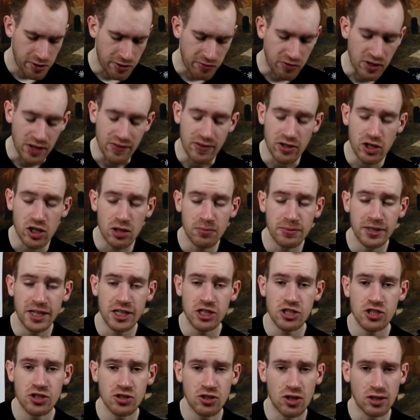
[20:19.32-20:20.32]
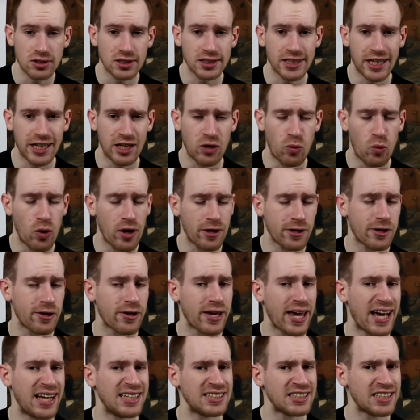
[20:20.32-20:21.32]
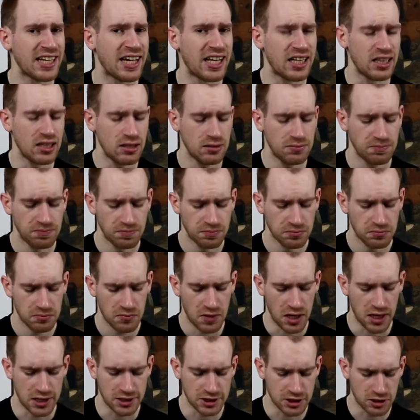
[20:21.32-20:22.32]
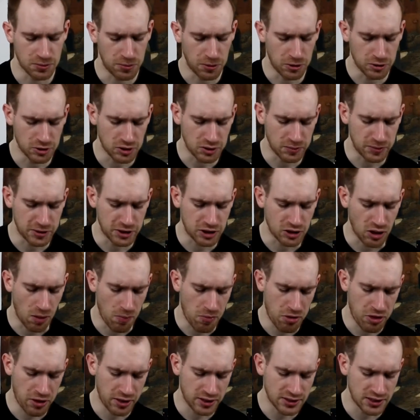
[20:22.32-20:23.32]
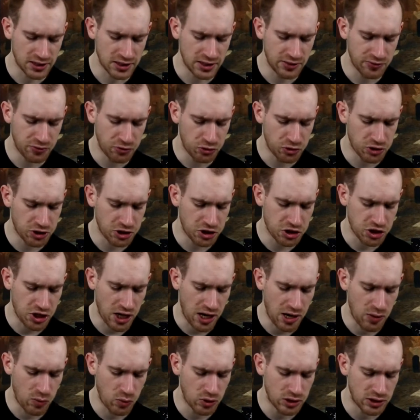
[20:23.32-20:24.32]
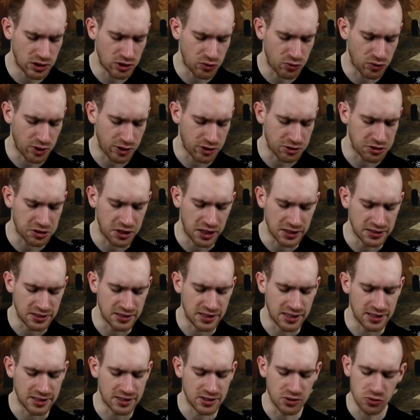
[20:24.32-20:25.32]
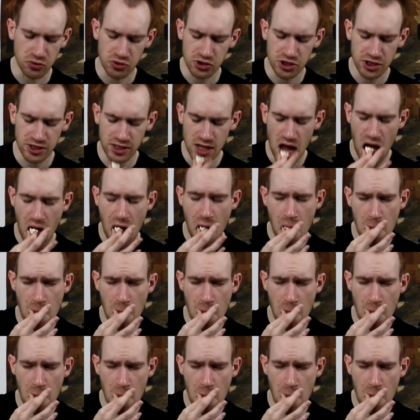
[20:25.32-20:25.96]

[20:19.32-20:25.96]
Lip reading: flavor combination does kind of work, you can tell. It is supposed to be something seafoodish. I wouldn't recognize it as sushi.